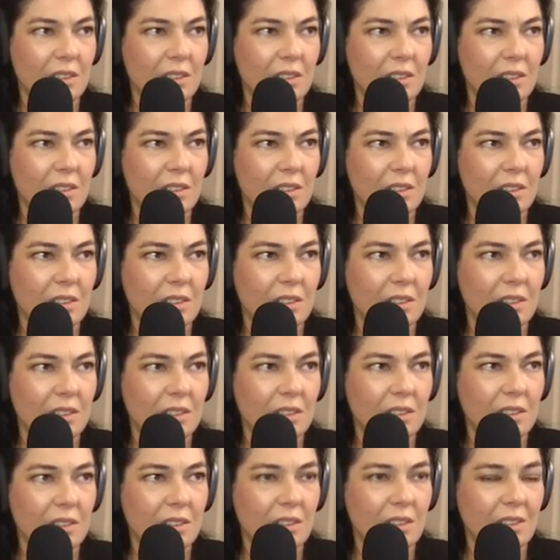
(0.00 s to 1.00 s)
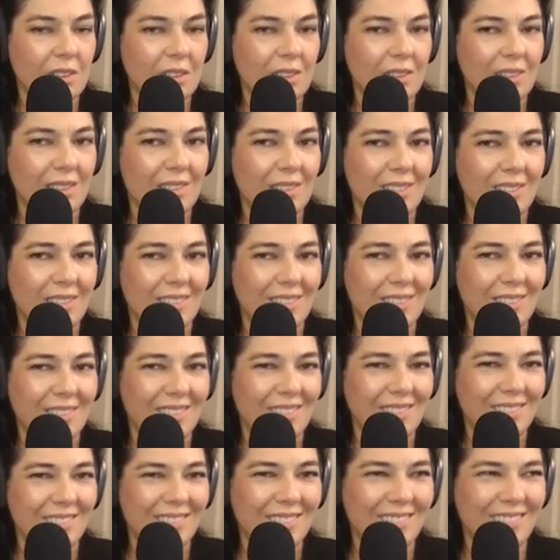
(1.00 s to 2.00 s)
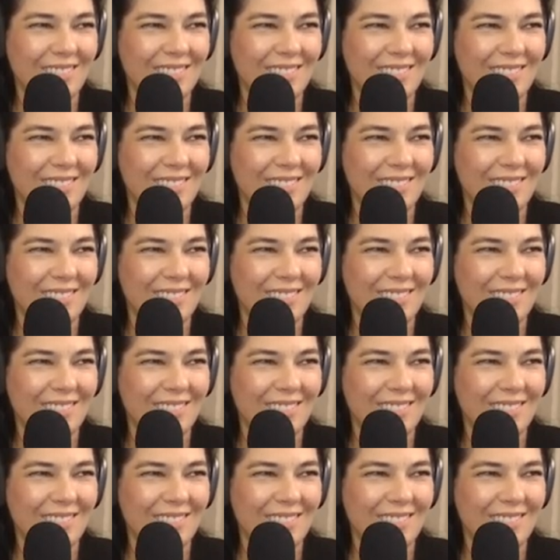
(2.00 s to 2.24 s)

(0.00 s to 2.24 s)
No words are spoken by the person on screen.